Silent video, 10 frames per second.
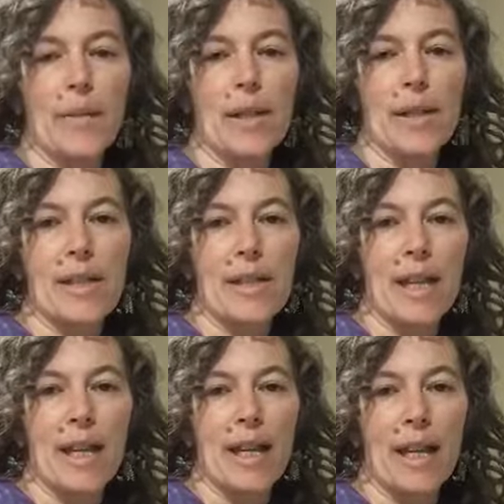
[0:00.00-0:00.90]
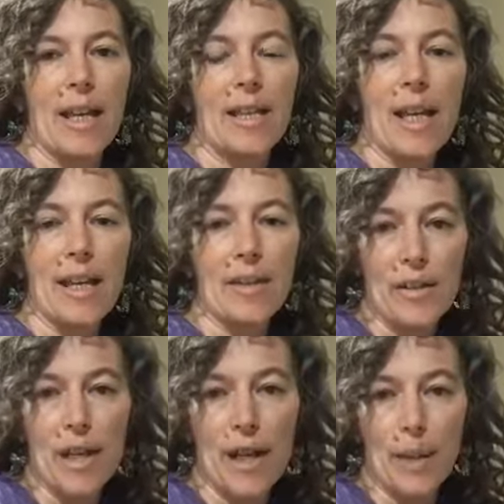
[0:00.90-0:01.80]
was a
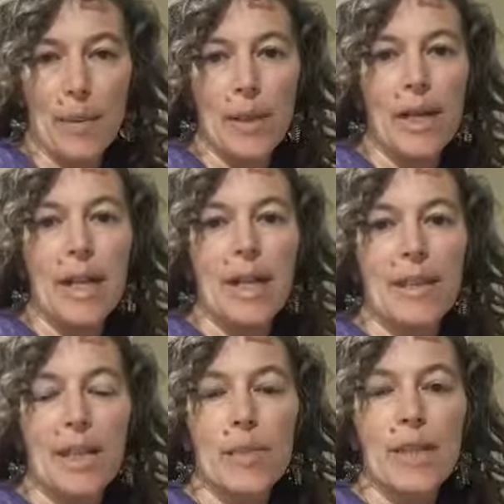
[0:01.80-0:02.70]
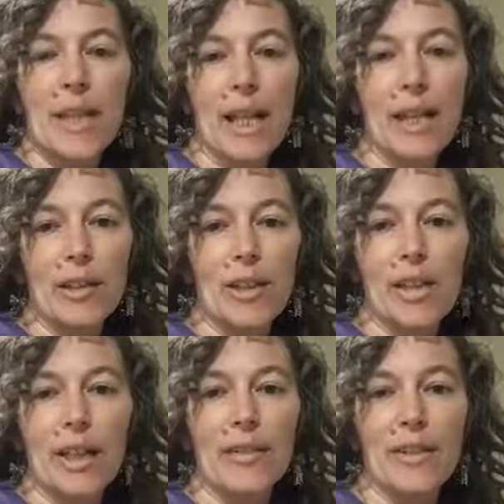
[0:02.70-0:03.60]
tails up. This particular
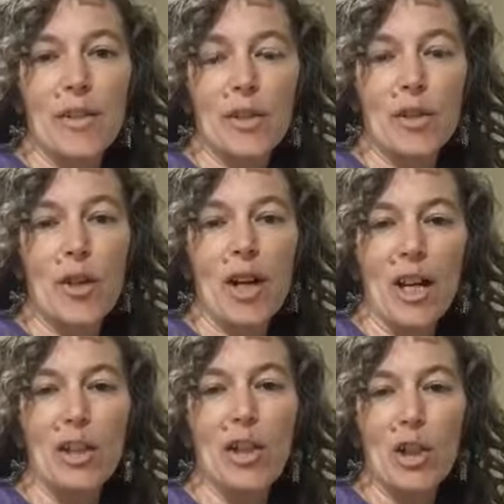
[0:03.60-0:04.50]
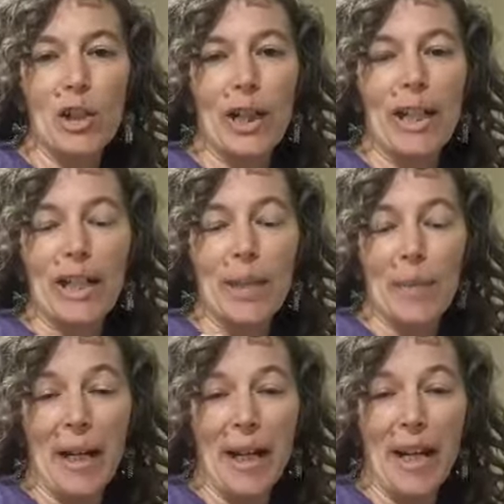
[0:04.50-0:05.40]
style does not look great in
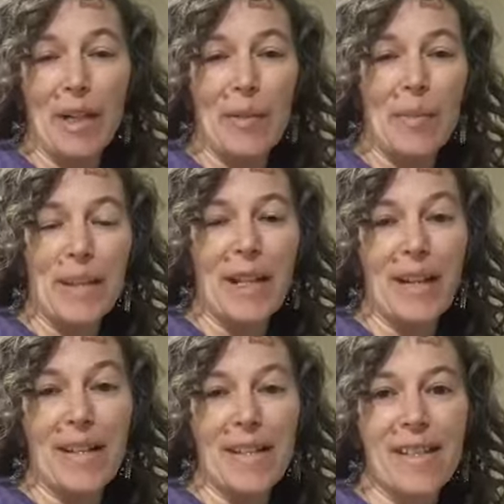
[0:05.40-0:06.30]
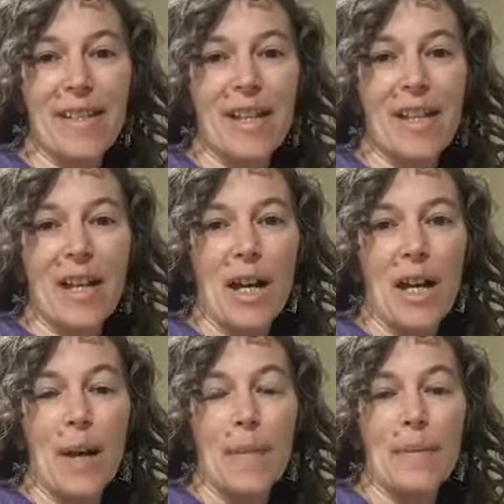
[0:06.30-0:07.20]
my hair because
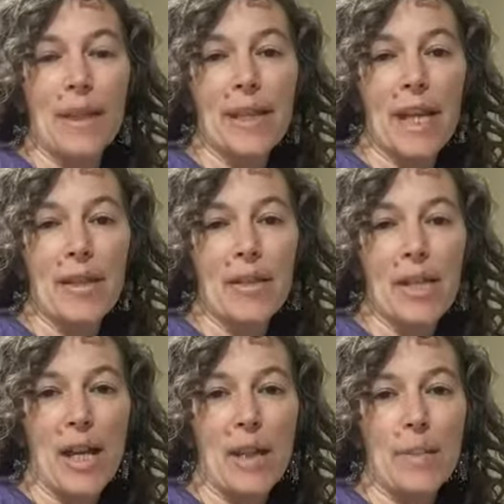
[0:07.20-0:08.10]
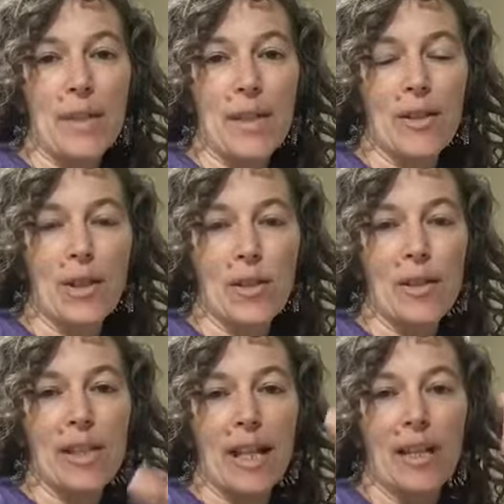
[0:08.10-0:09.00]
the tails up tend to
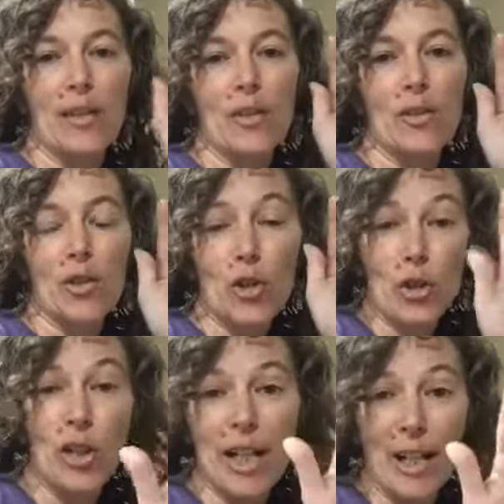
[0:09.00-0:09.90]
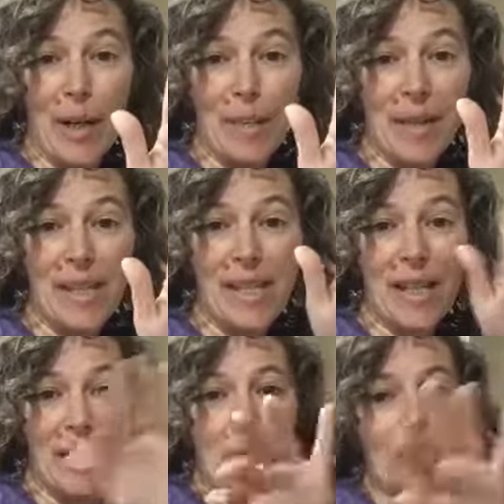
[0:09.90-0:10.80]
stand straight up
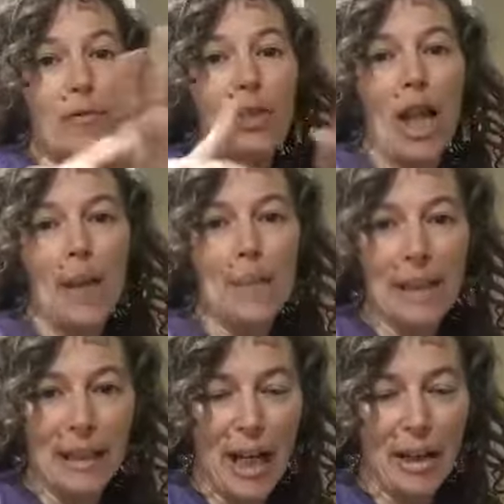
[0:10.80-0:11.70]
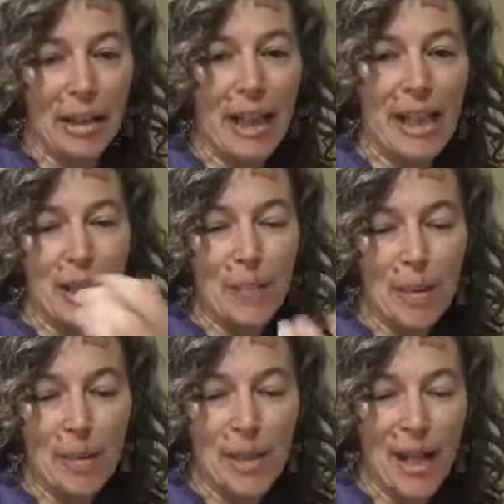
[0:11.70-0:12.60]
instead of flopping down like some
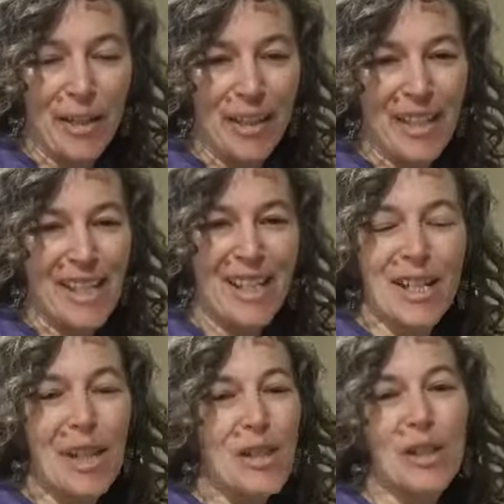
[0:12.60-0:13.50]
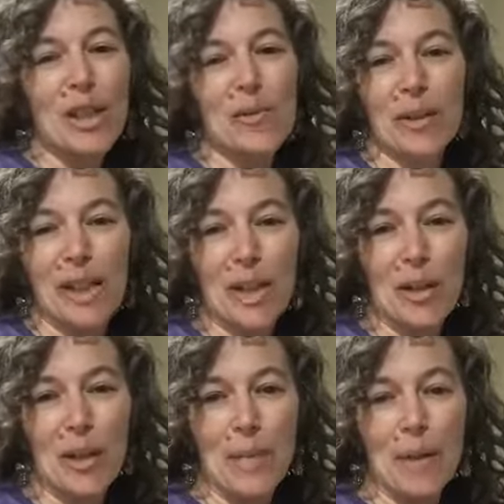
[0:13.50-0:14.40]
people's hair does. So it looks really
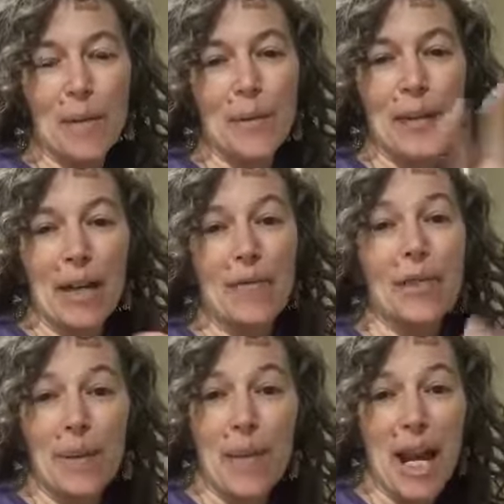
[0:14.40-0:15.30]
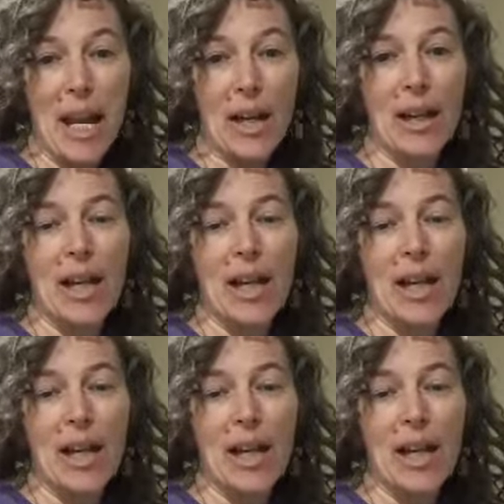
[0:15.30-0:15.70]
cute in people that have floppy hair.